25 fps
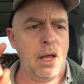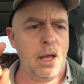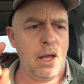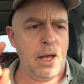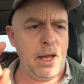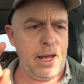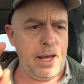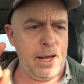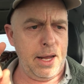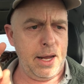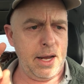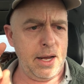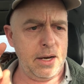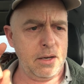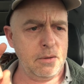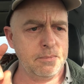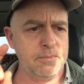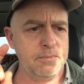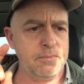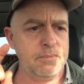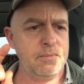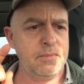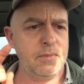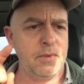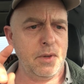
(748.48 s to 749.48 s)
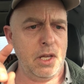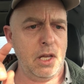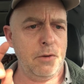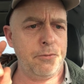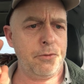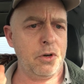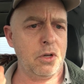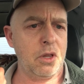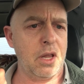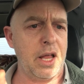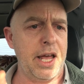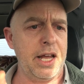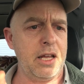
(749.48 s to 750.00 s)
And if you're
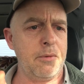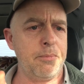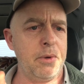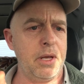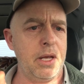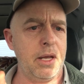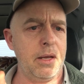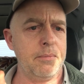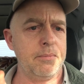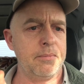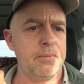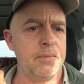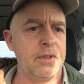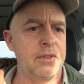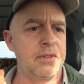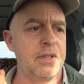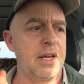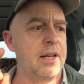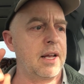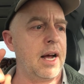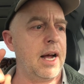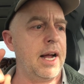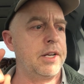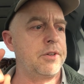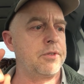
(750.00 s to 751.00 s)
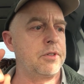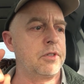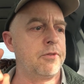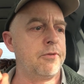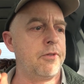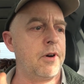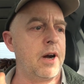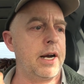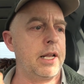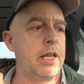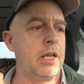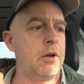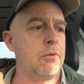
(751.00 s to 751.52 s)
like me, the psychiatrist
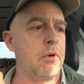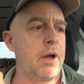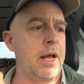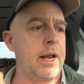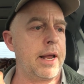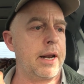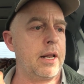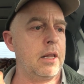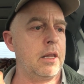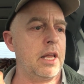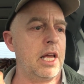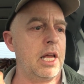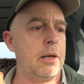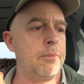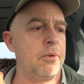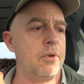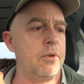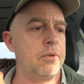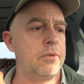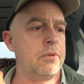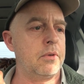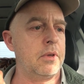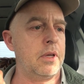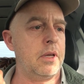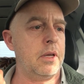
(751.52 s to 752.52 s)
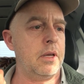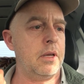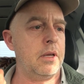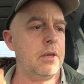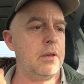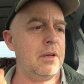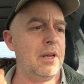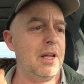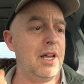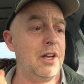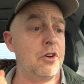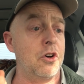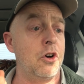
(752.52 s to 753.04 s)
finally ran out of labels
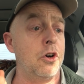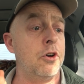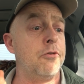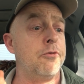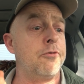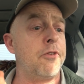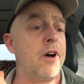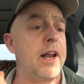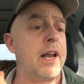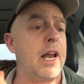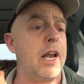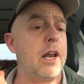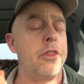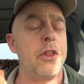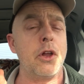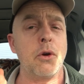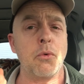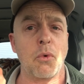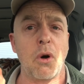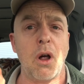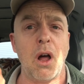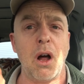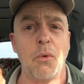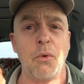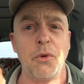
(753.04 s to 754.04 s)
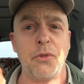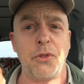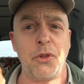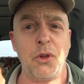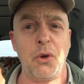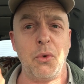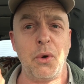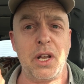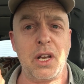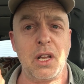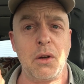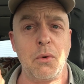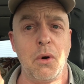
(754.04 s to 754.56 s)
and couldn't find anything wrong with you
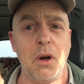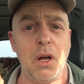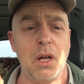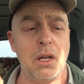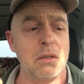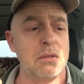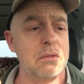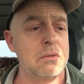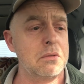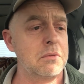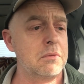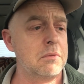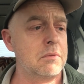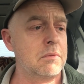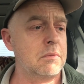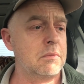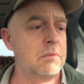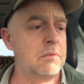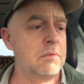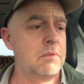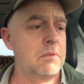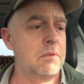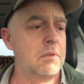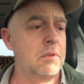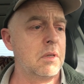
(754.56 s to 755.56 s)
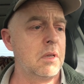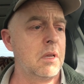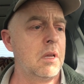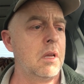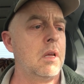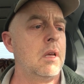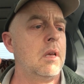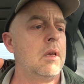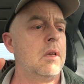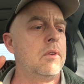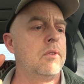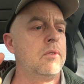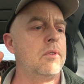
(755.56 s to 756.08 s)
anyway.
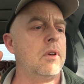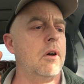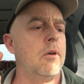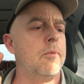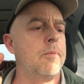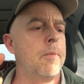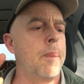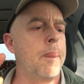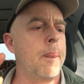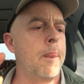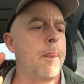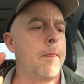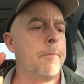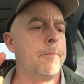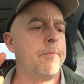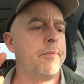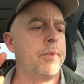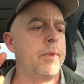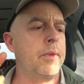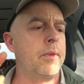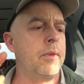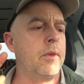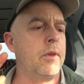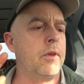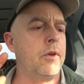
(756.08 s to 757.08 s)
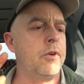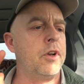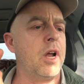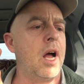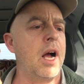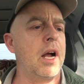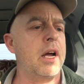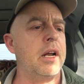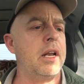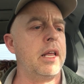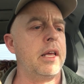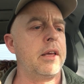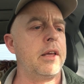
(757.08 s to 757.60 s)
So, you're
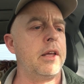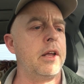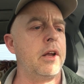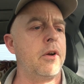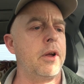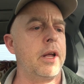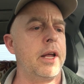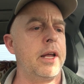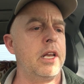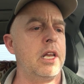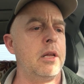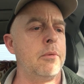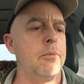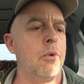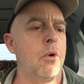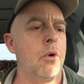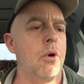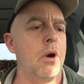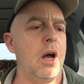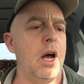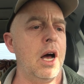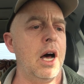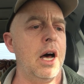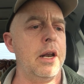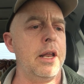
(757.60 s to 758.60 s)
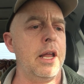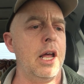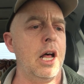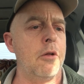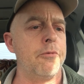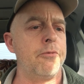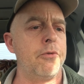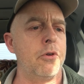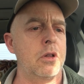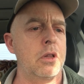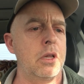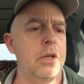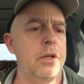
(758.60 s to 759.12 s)
not going to hear any more
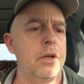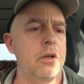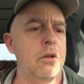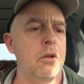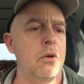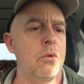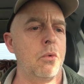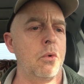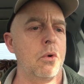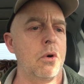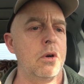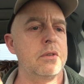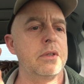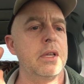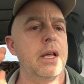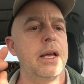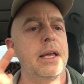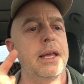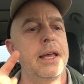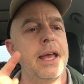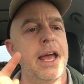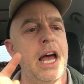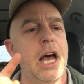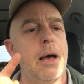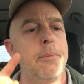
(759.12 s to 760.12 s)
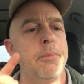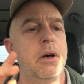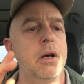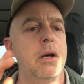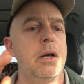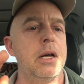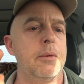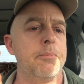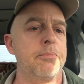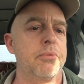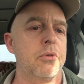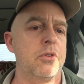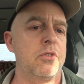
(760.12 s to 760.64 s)
unhelpful clinical words like GABA
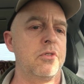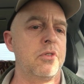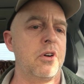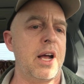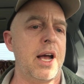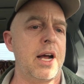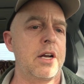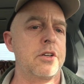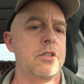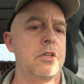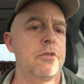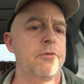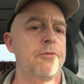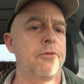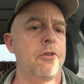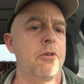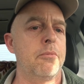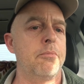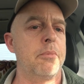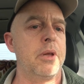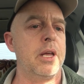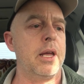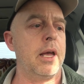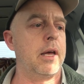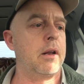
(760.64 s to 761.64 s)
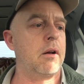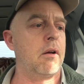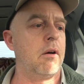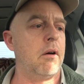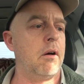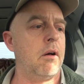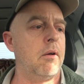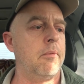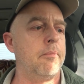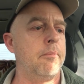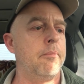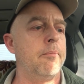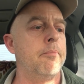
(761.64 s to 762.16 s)
and protraction from me at
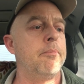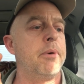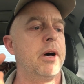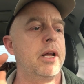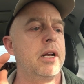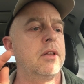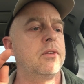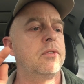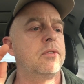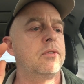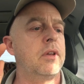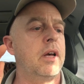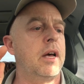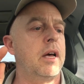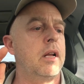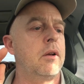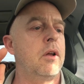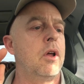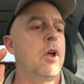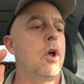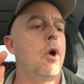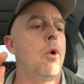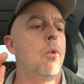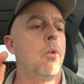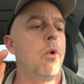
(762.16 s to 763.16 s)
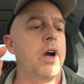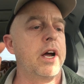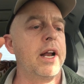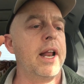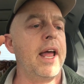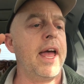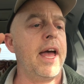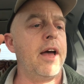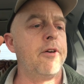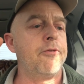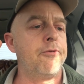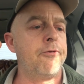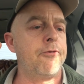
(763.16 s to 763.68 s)
all. But instead, we're going to
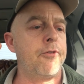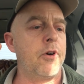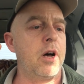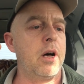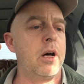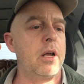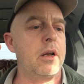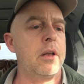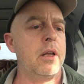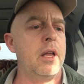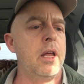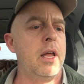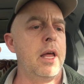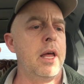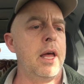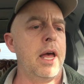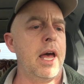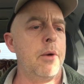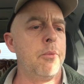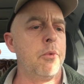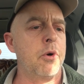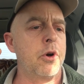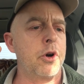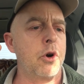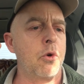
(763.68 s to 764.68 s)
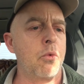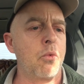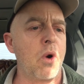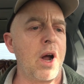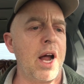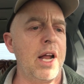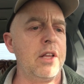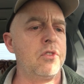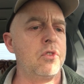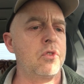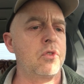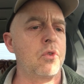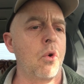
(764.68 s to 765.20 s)
have fun, and we're going to
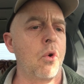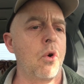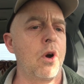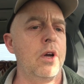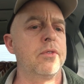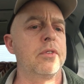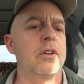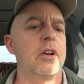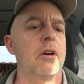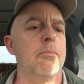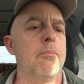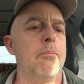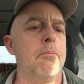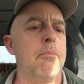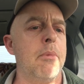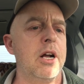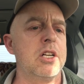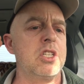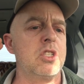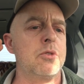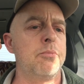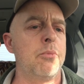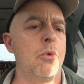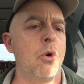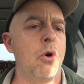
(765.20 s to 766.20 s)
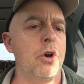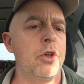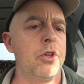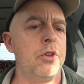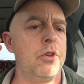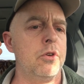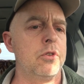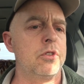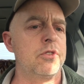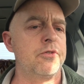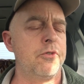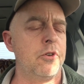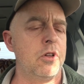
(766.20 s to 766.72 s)
write stories that are much more
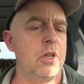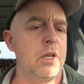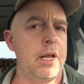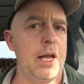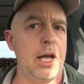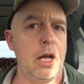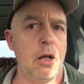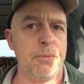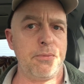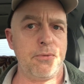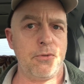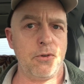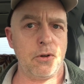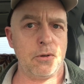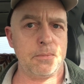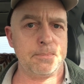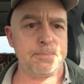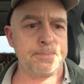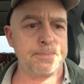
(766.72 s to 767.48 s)
useful and helpful.